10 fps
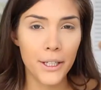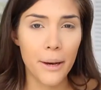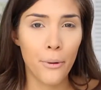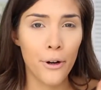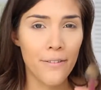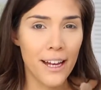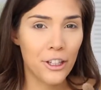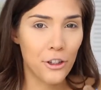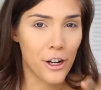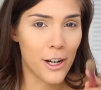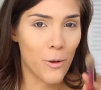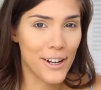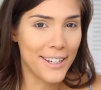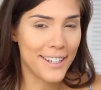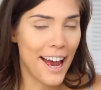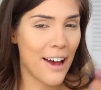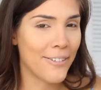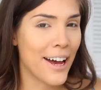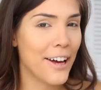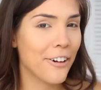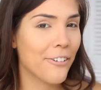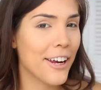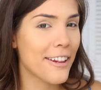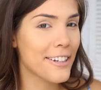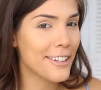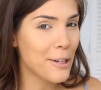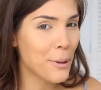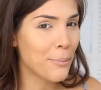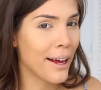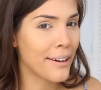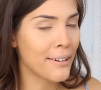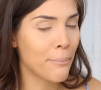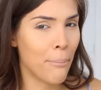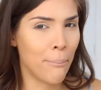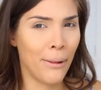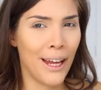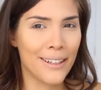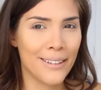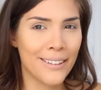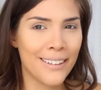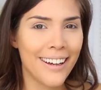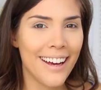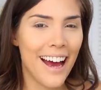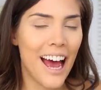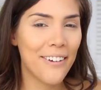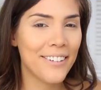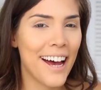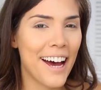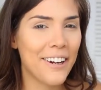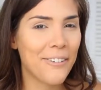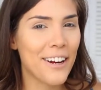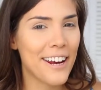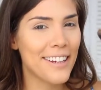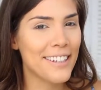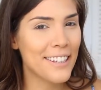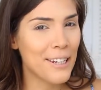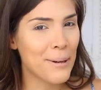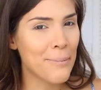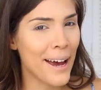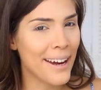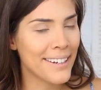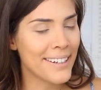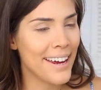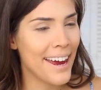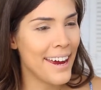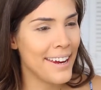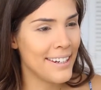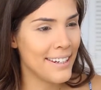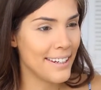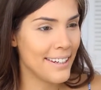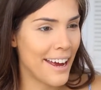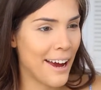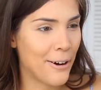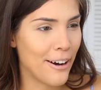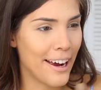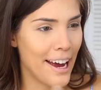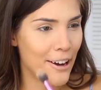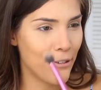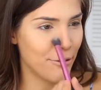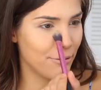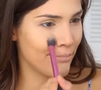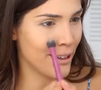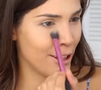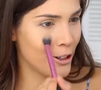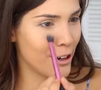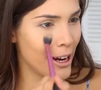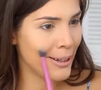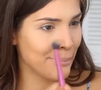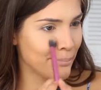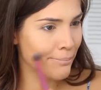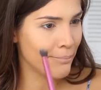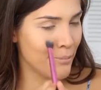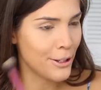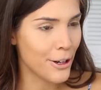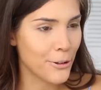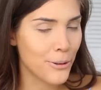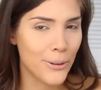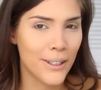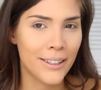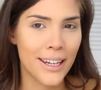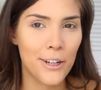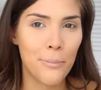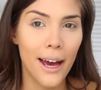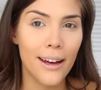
Yeah, point of that story was I haven't had a regular sleeping pattern. I haven't had a regular sleeping pattern, and now I have under eye circles /